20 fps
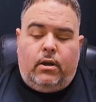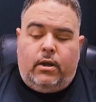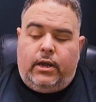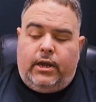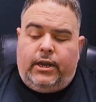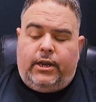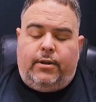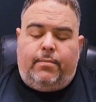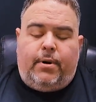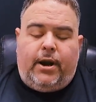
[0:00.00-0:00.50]

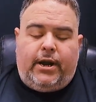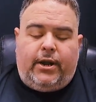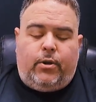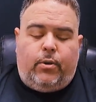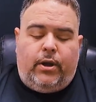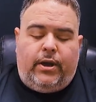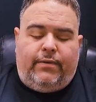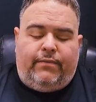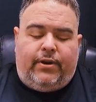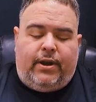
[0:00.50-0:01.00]
in the
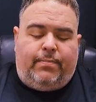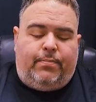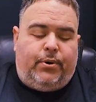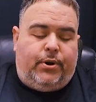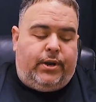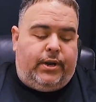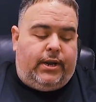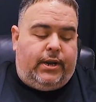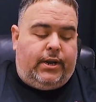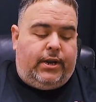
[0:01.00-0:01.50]
microwave, and I
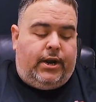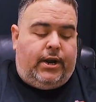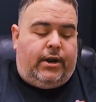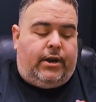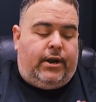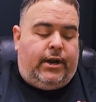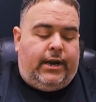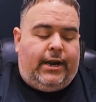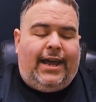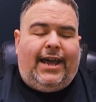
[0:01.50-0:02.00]
put it in
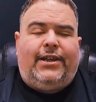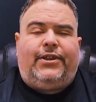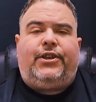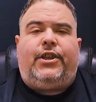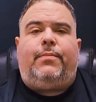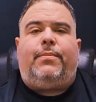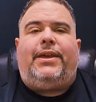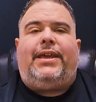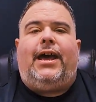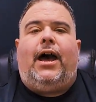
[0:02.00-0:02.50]
there. It has
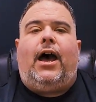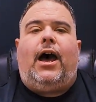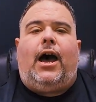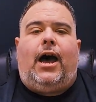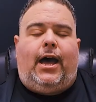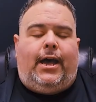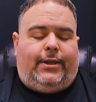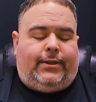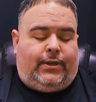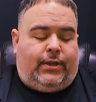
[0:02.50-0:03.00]
to be
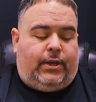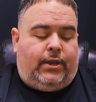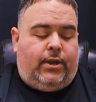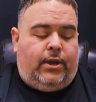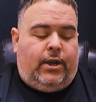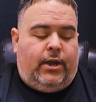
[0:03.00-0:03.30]
hot.